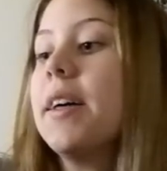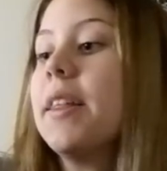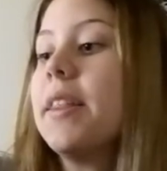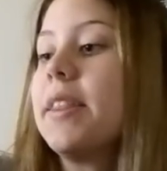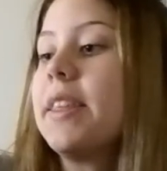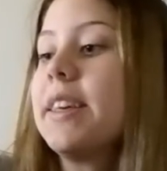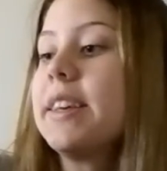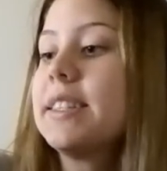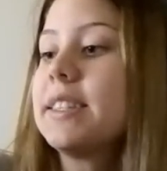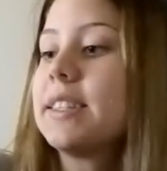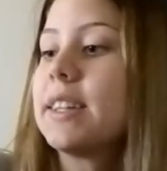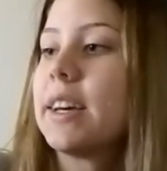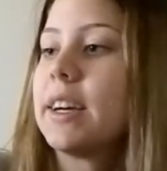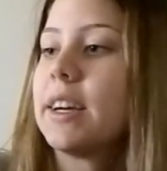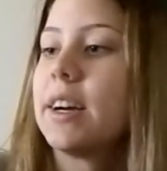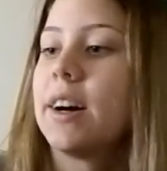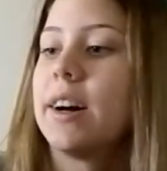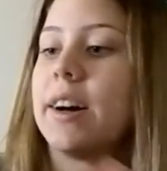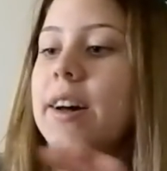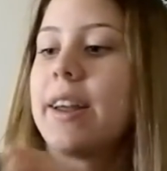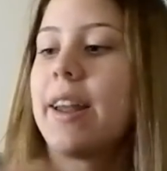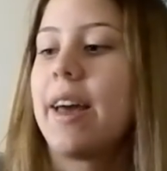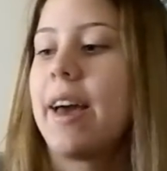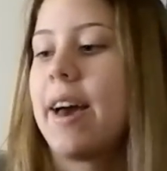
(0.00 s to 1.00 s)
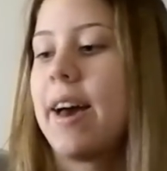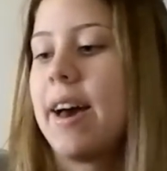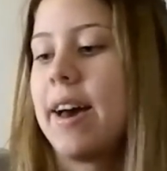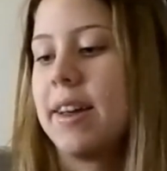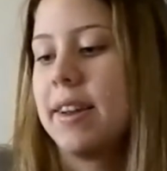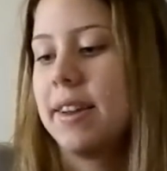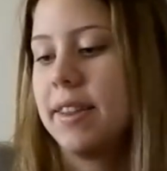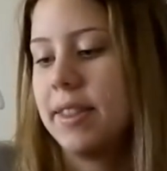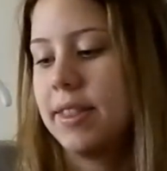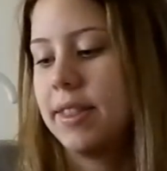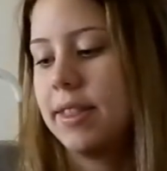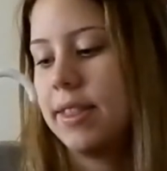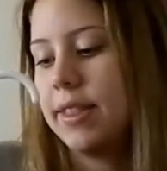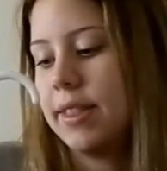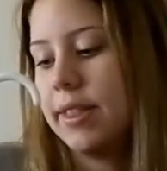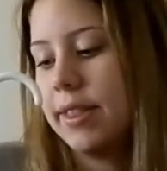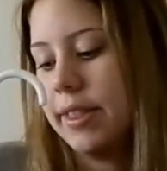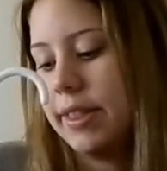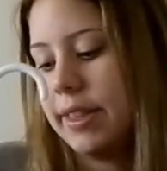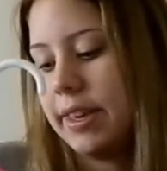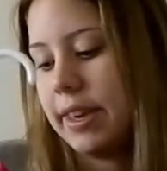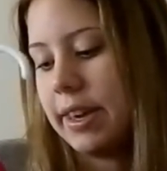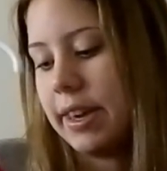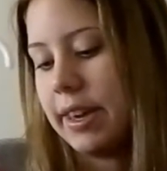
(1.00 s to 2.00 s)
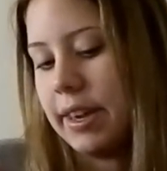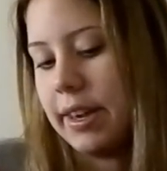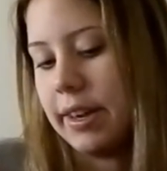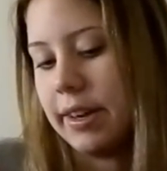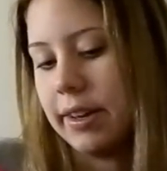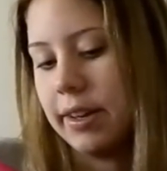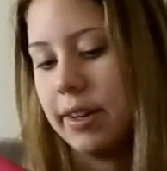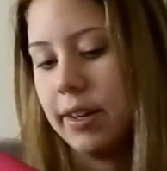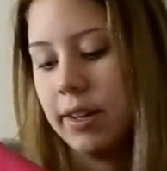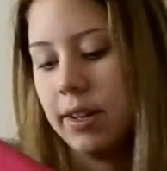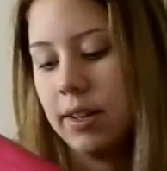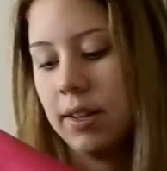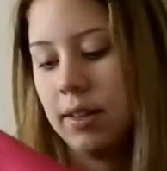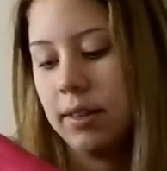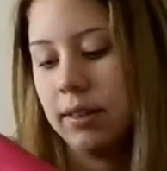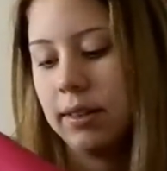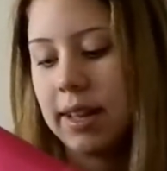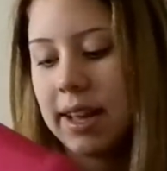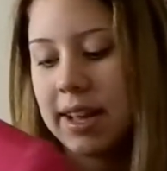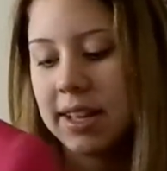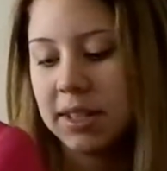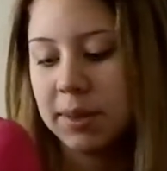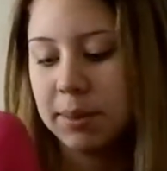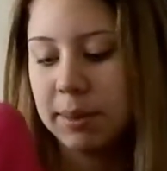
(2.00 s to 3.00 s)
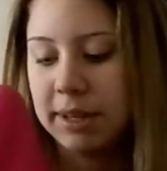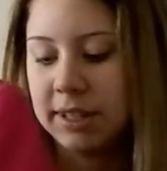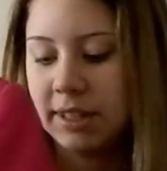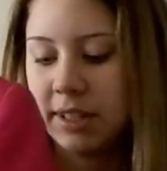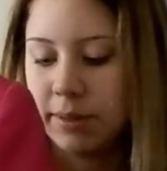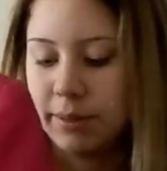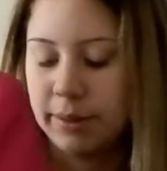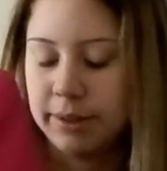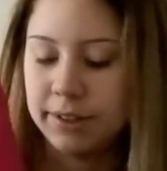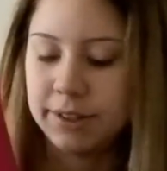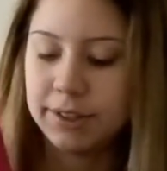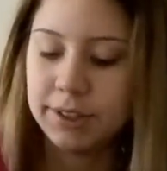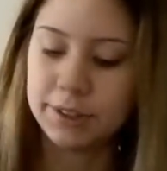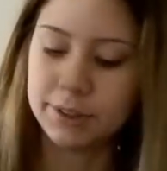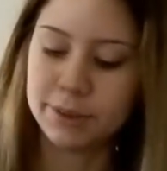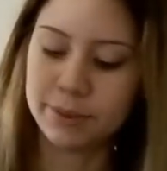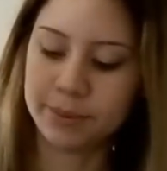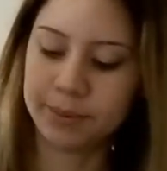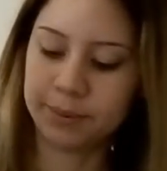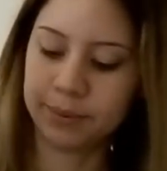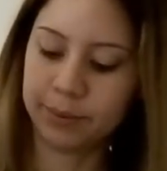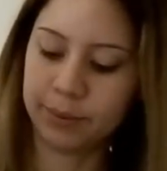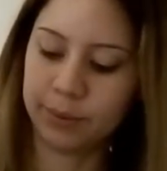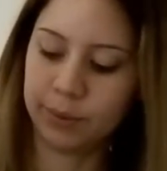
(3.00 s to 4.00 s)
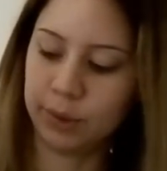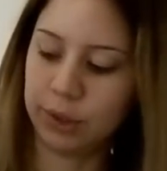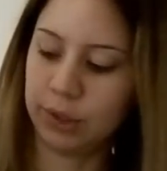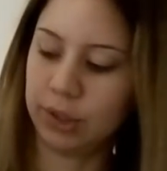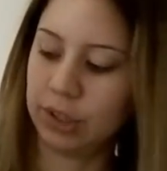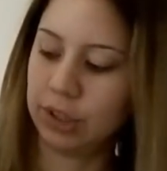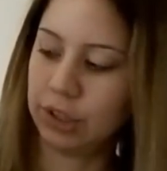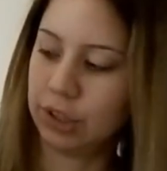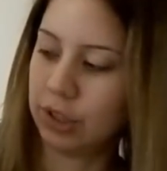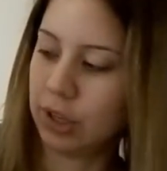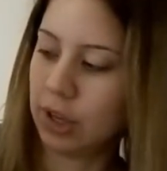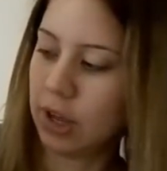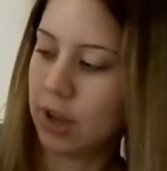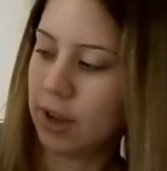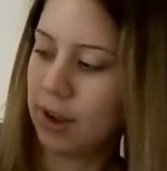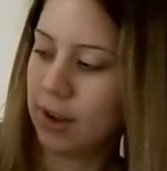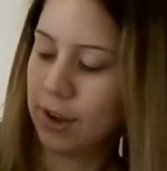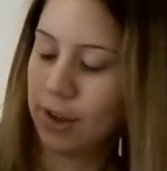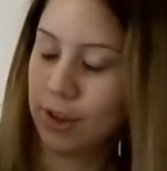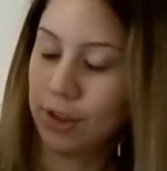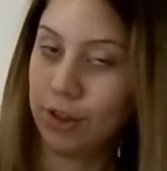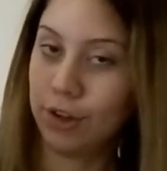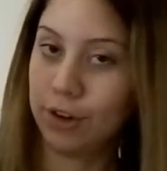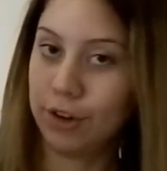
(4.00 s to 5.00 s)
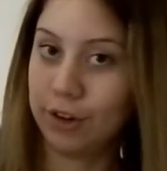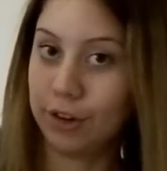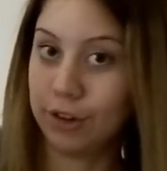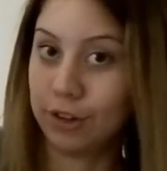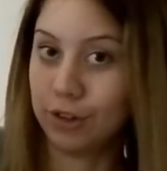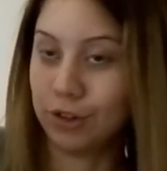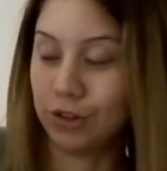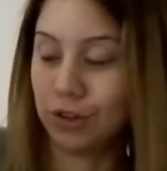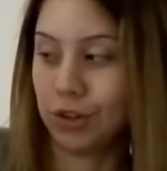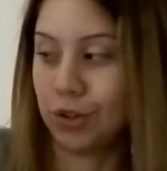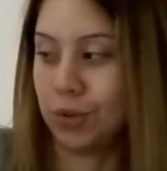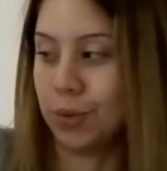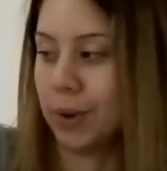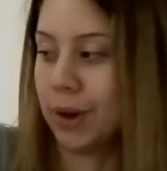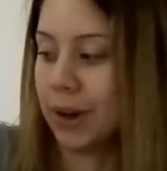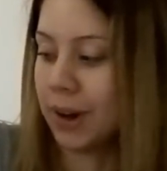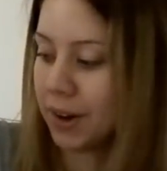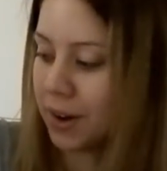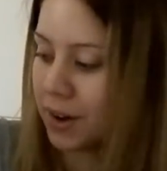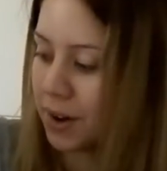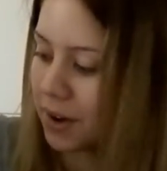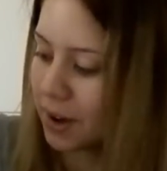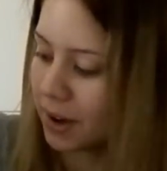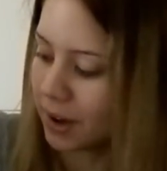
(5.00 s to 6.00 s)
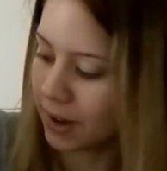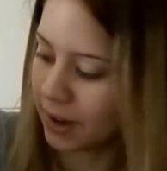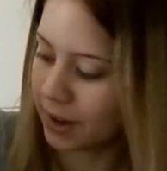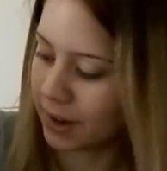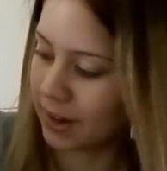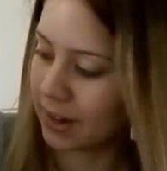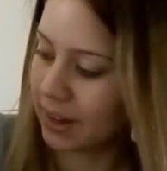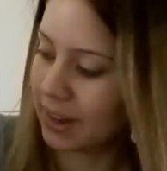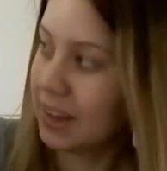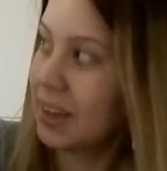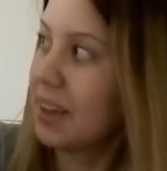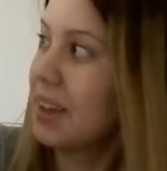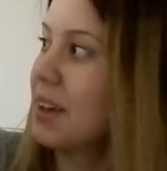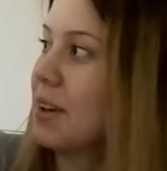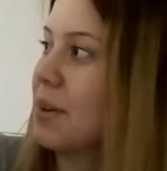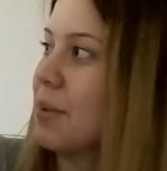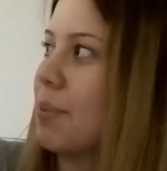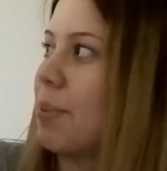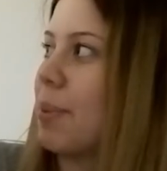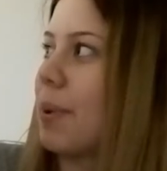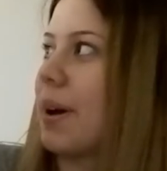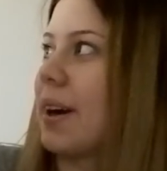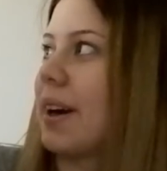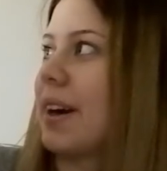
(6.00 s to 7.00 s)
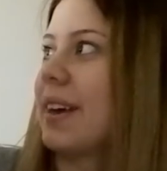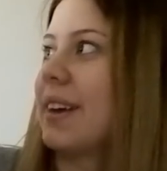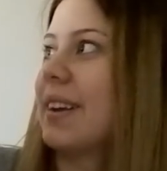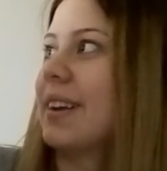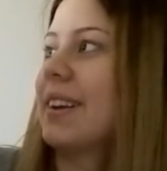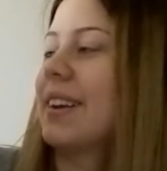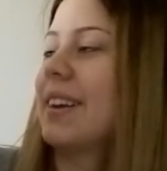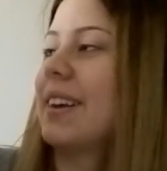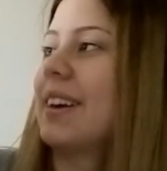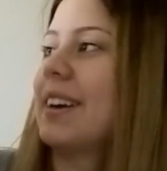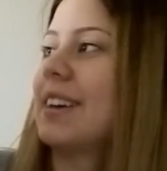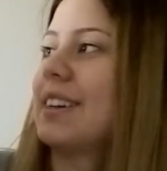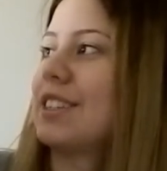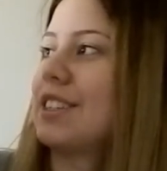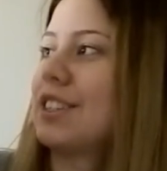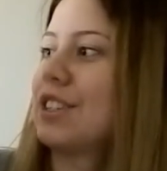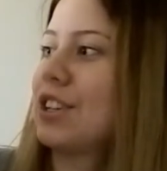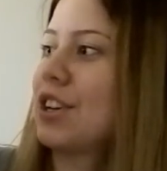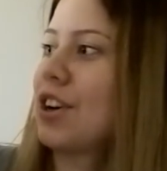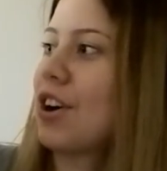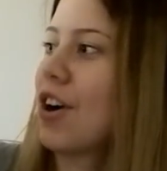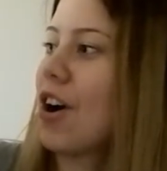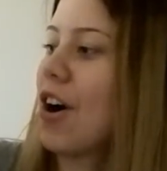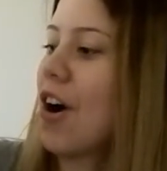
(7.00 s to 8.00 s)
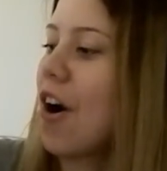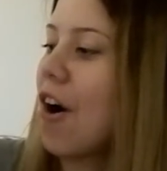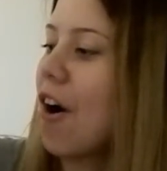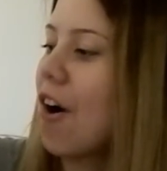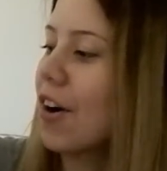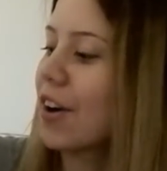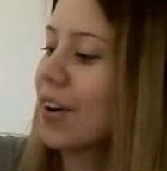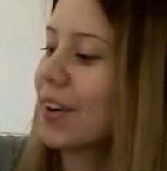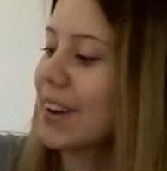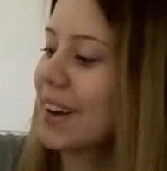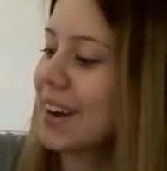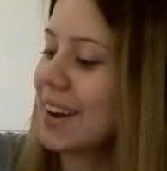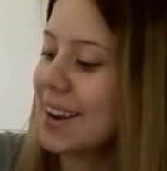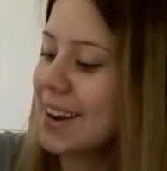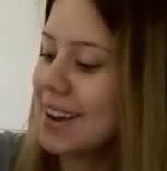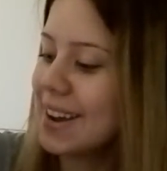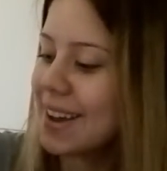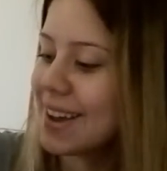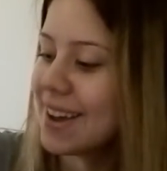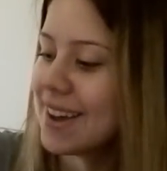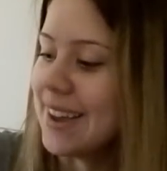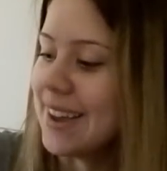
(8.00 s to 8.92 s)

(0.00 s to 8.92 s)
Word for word: This I got at the last place I went to, which is the Jinju one. Uh, but it's Tahari,